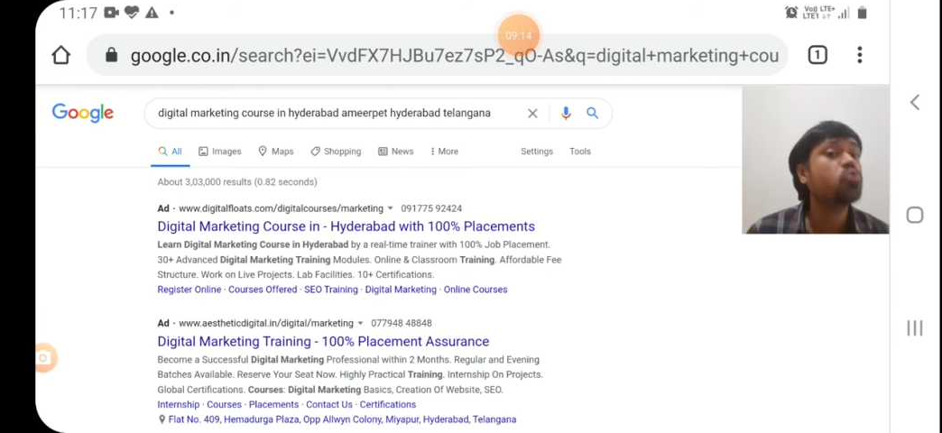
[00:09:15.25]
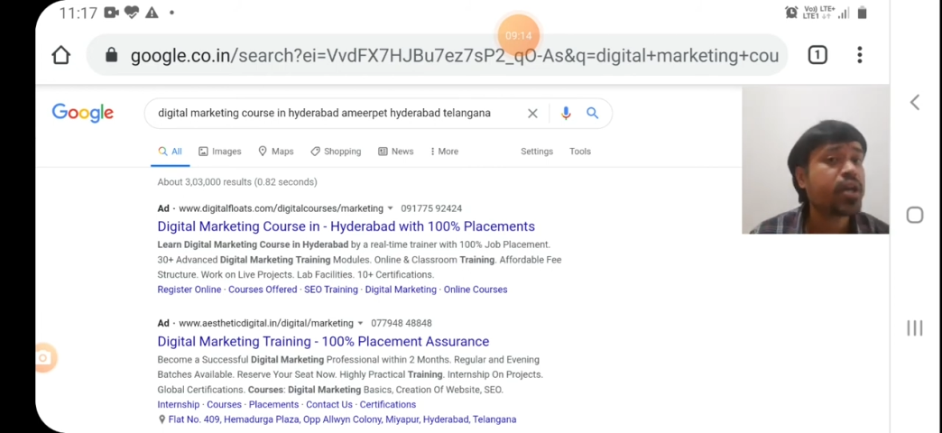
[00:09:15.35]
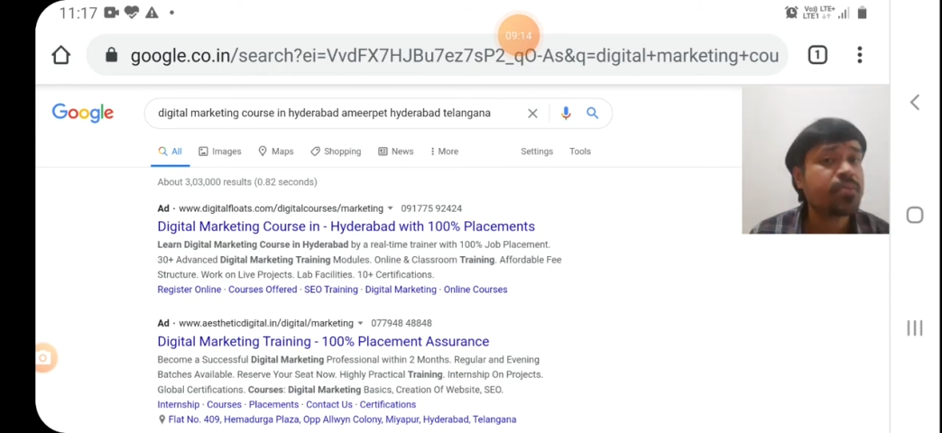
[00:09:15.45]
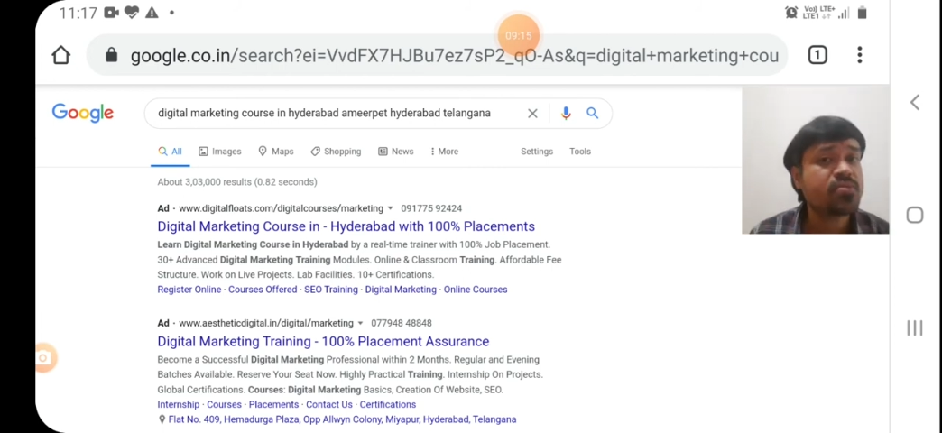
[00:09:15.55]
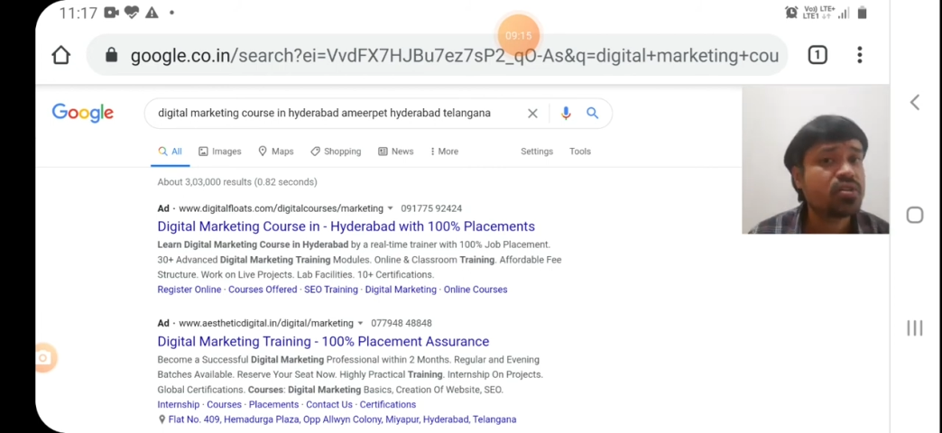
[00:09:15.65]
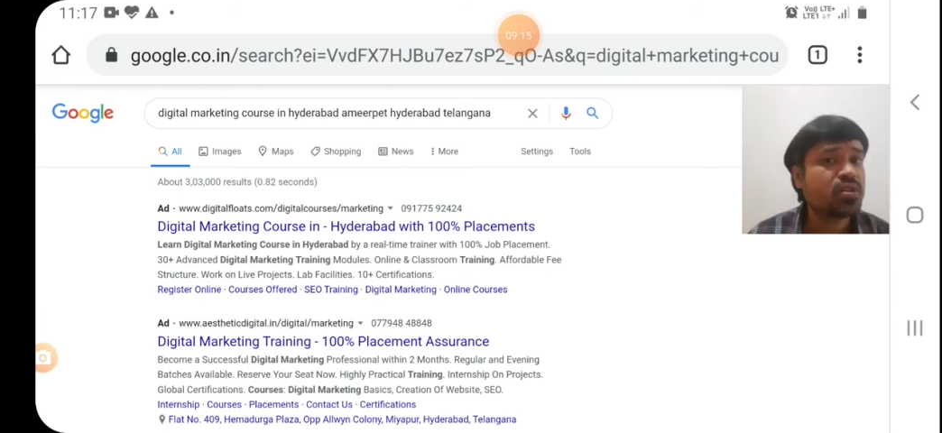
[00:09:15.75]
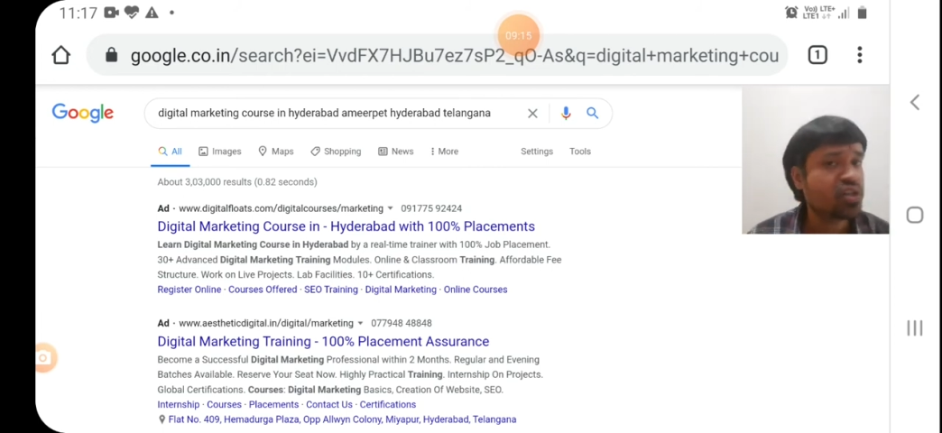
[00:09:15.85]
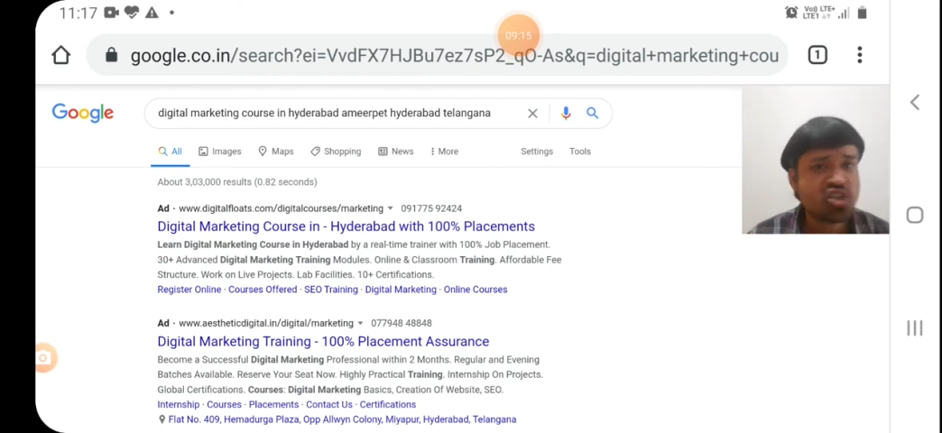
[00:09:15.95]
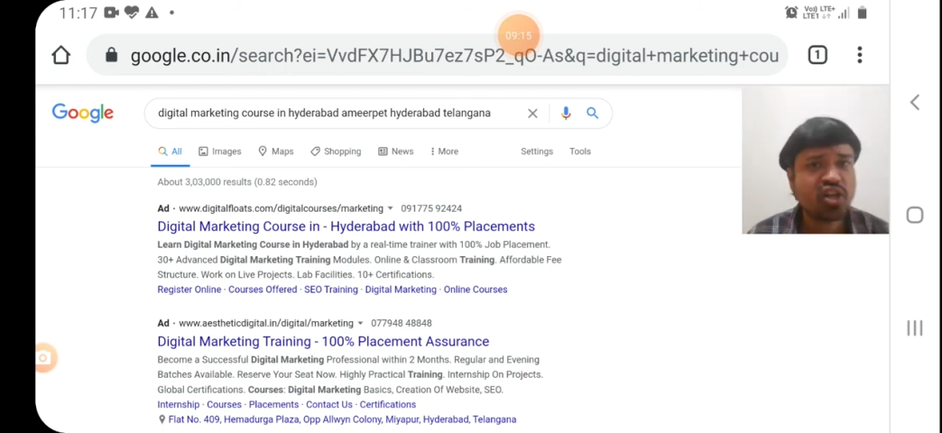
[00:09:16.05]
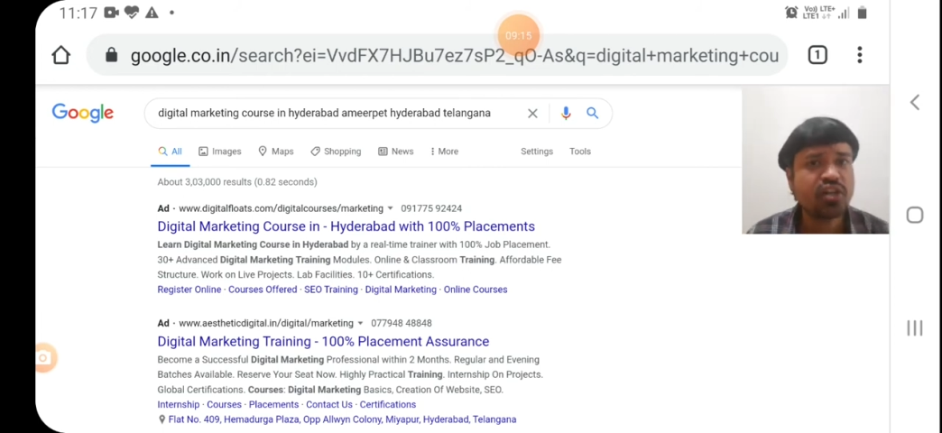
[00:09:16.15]
times. That's
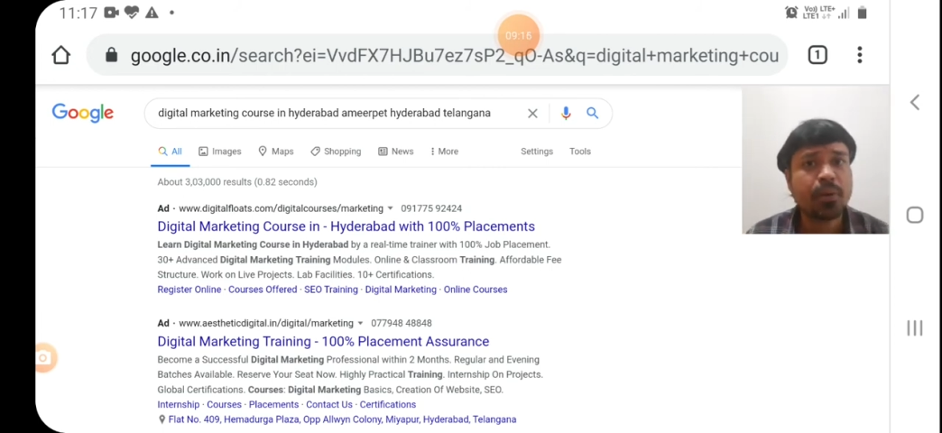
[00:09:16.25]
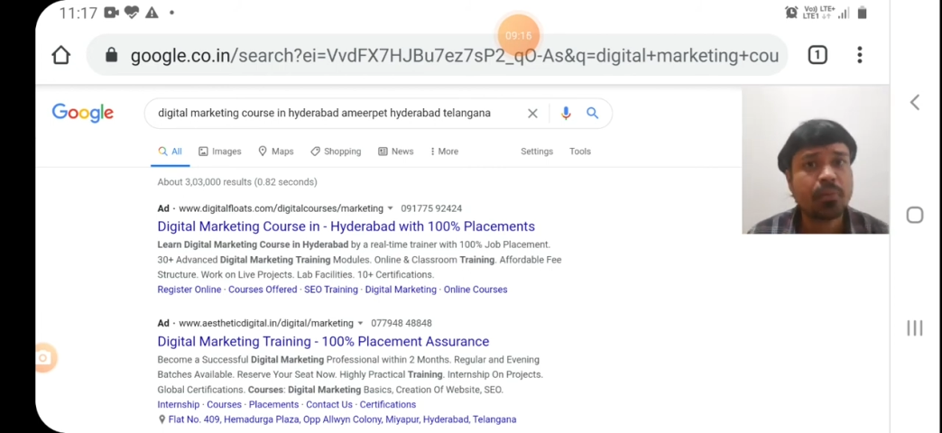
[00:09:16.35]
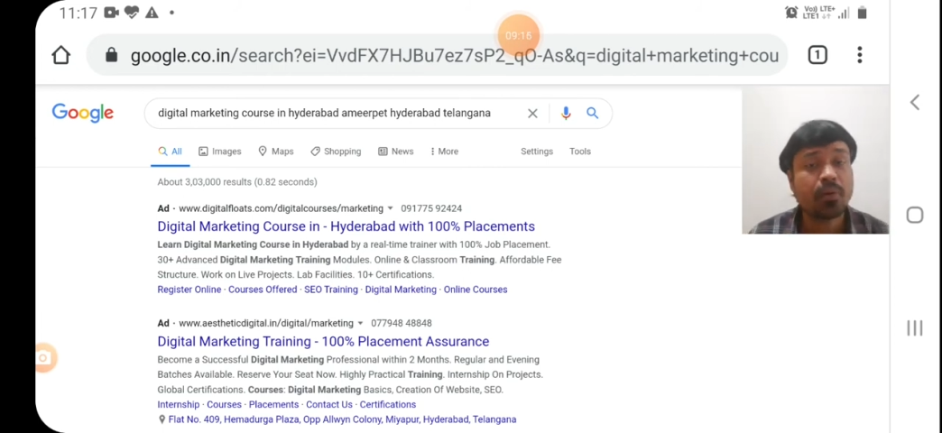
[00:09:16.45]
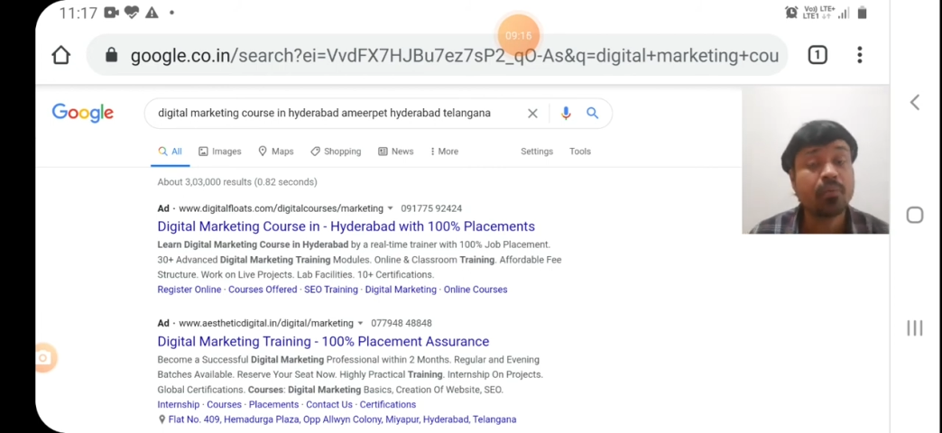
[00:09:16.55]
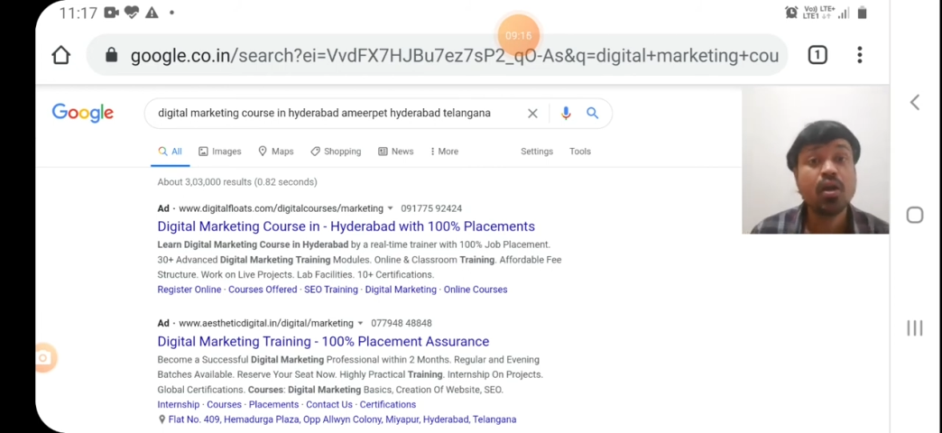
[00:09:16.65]
not a problem.